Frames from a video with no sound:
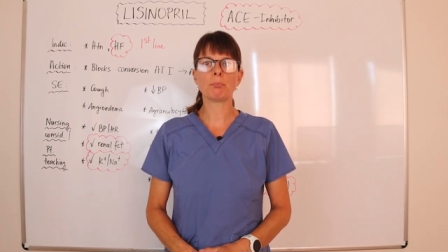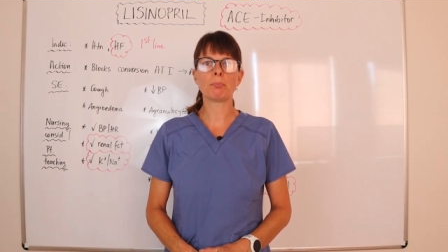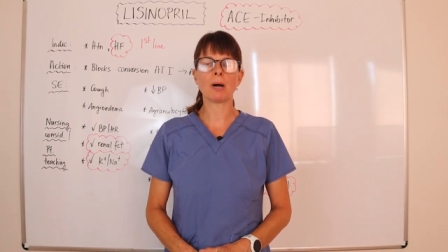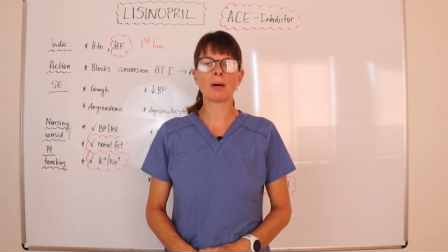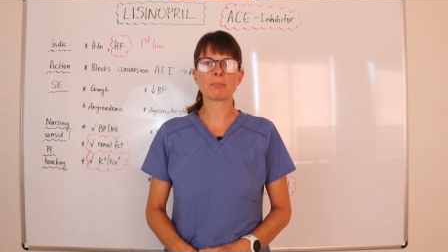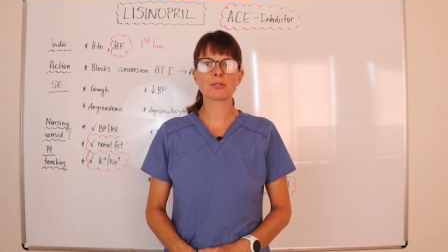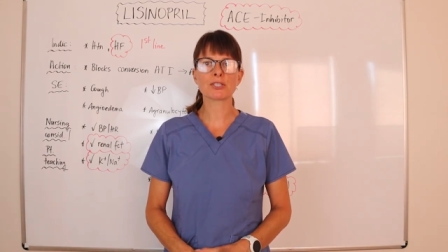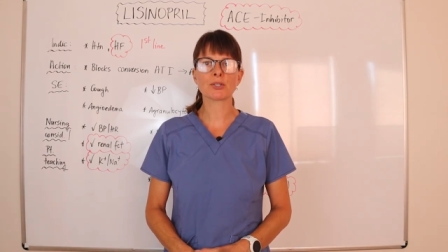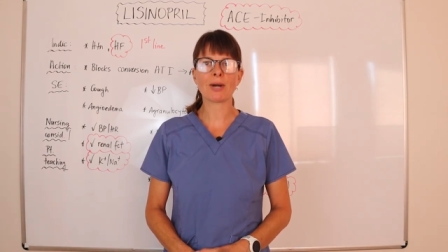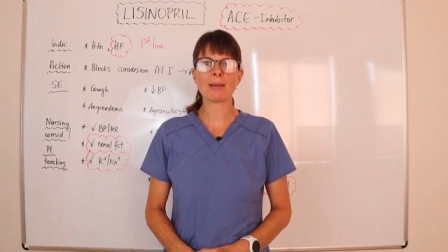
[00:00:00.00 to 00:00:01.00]
uh,
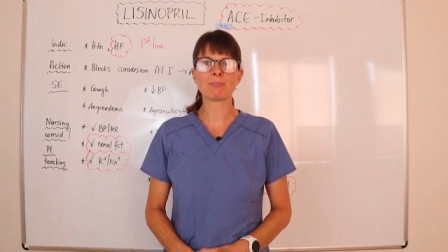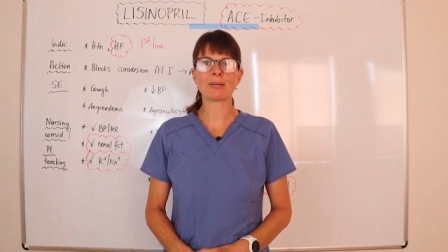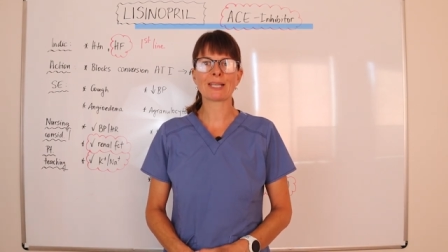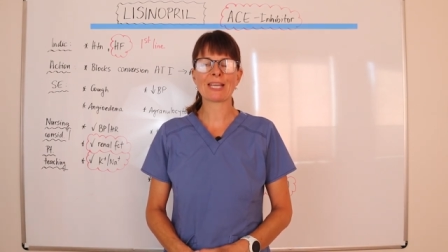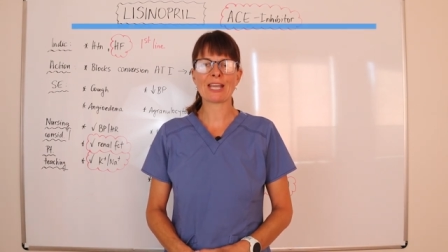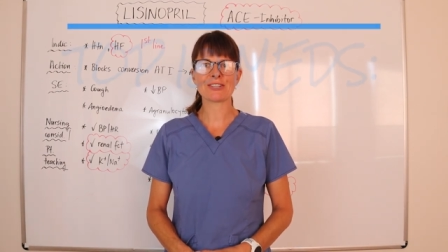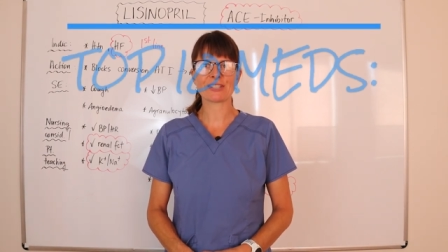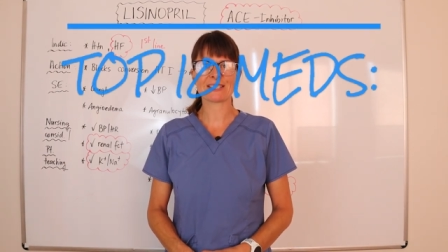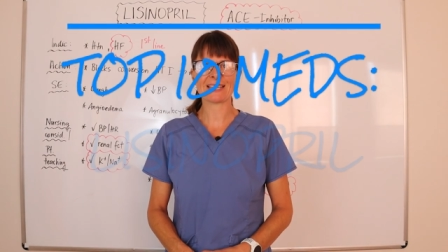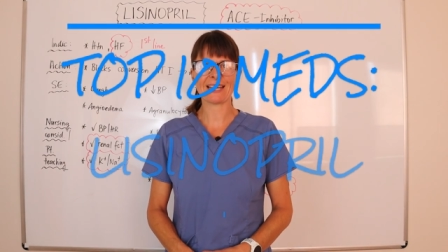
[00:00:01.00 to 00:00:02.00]
prescribed
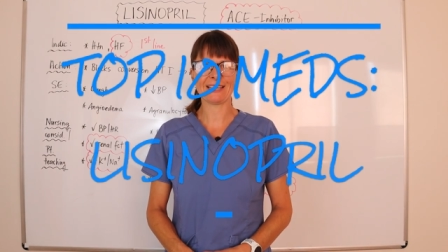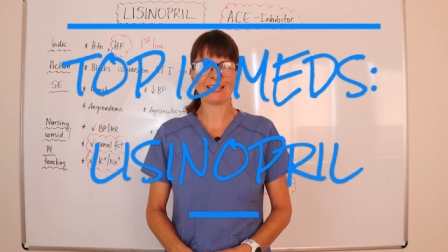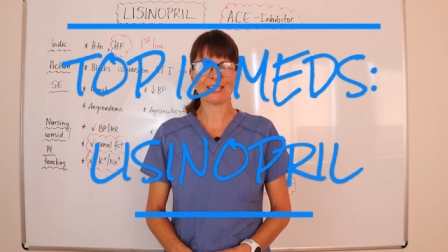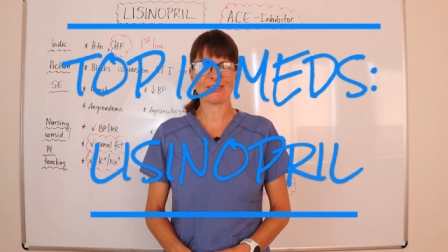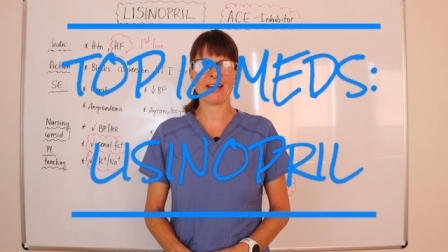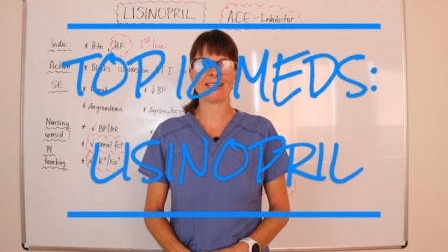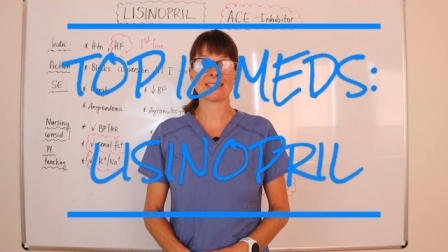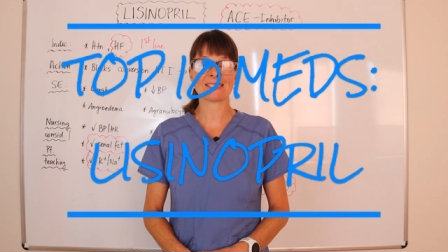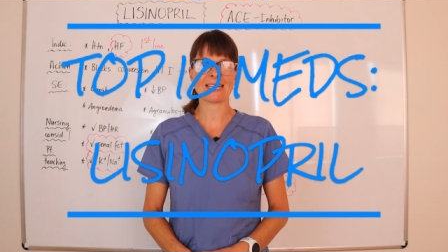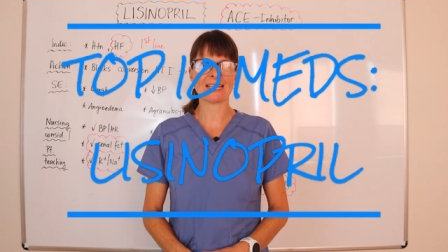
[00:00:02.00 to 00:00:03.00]
medications in the United
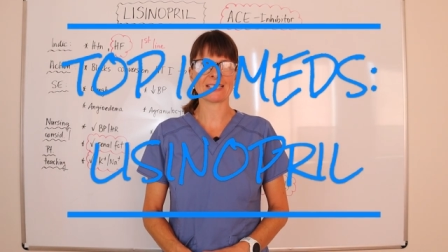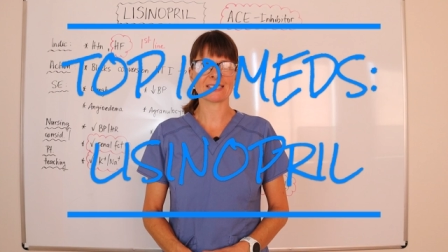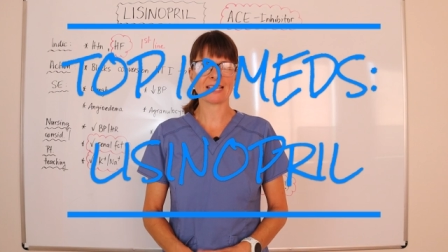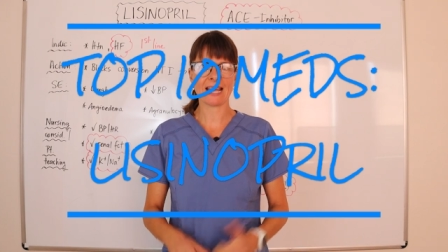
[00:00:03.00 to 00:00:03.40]
States.